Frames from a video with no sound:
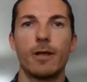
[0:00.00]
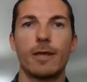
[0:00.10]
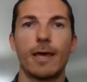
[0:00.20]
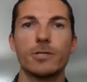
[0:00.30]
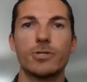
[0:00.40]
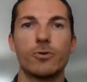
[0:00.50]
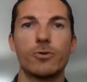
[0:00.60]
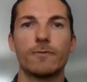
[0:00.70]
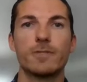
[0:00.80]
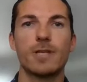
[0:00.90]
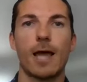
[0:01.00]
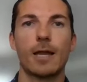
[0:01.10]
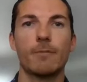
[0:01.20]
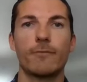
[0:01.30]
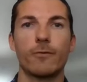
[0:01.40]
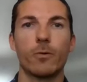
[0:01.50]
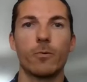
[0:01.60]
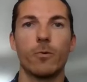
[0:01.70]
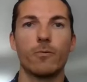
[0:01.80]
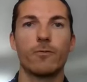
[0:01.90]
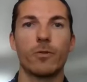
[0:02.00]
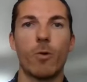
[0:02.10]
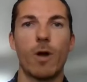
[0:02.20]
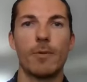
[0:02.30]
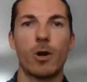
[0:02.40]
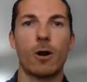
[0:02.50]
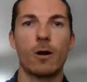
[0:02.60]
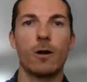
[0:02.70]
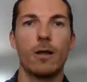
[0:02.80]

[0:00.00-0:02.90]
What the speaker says: guests who've signed up for the webinar.